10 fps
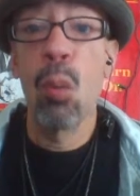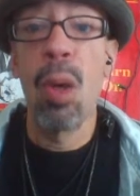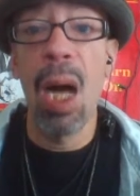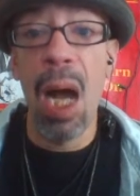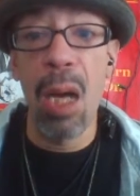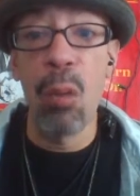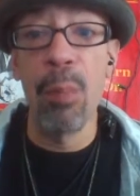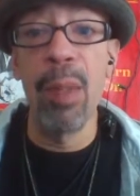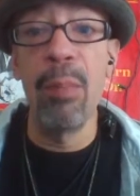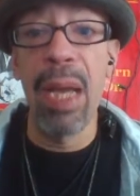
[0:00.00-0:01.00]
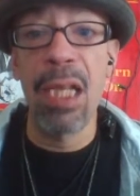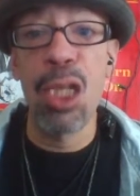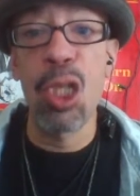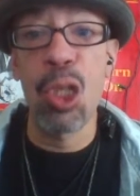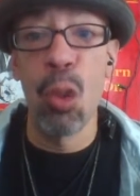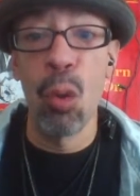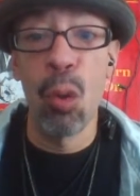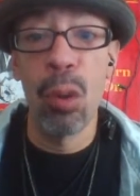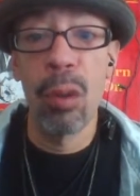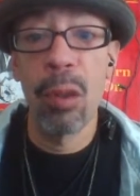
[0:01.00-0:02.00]
Well, I will be making
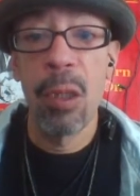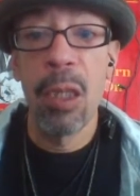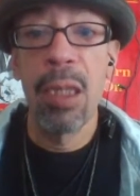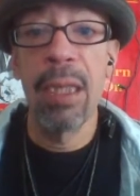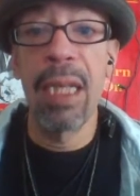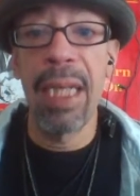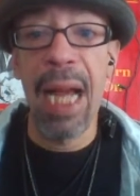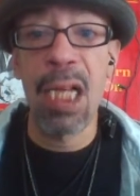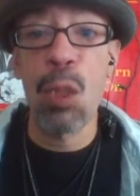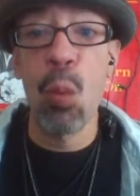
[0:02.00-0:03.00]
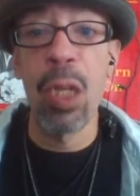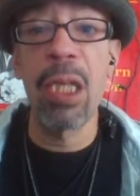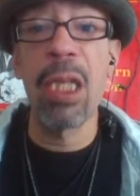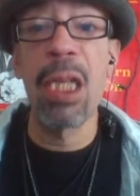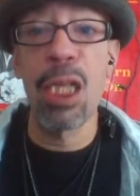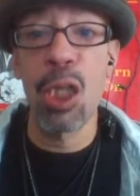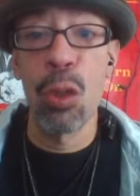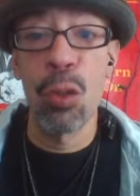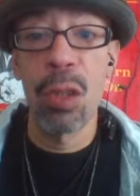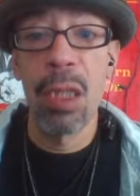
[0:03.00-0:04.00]
sure that that is one of the
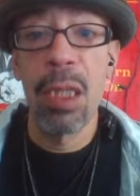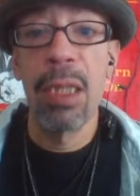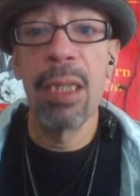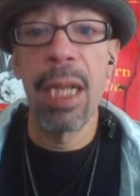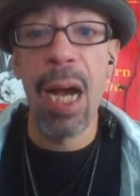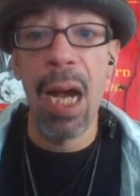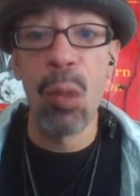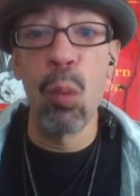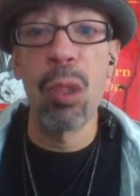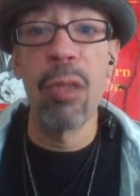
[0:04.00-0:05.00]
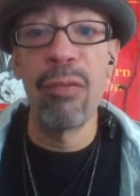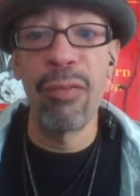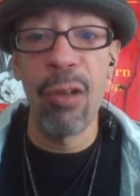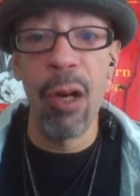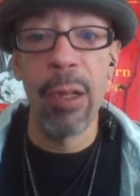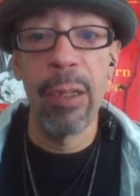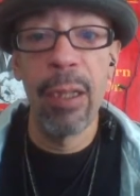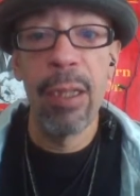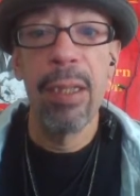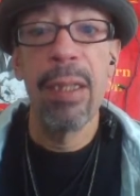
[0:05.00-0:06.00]
issues that I will confront
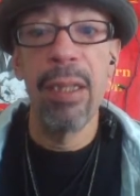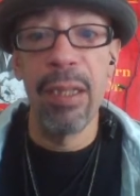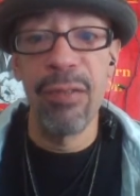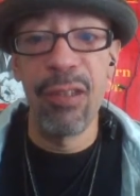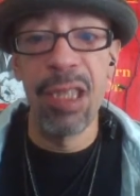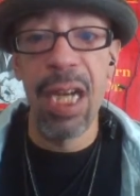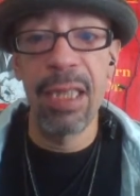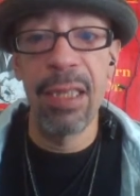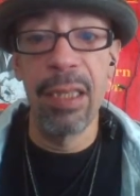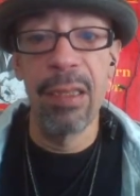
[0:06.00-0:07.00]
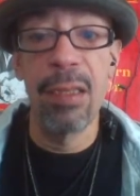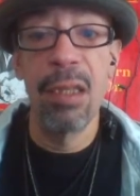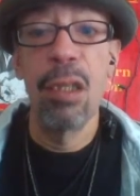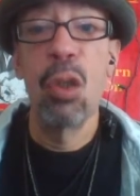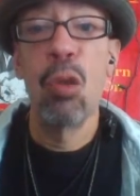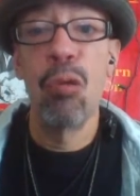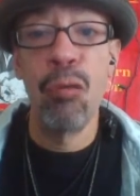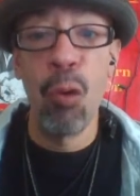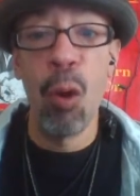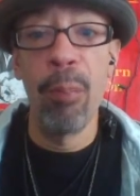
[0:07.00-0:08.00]
if elected
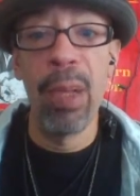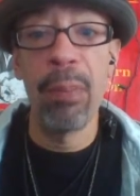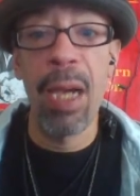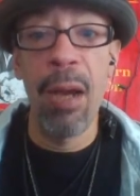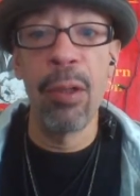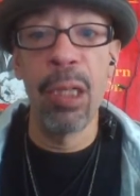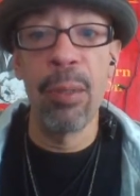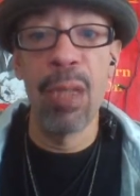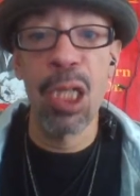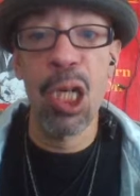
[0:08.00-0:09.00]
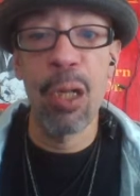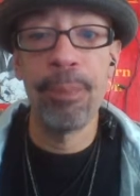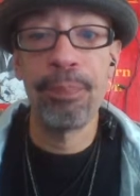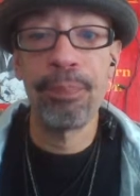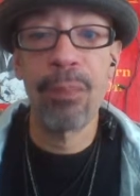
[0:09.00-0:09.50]
for Bibb County Commissioner.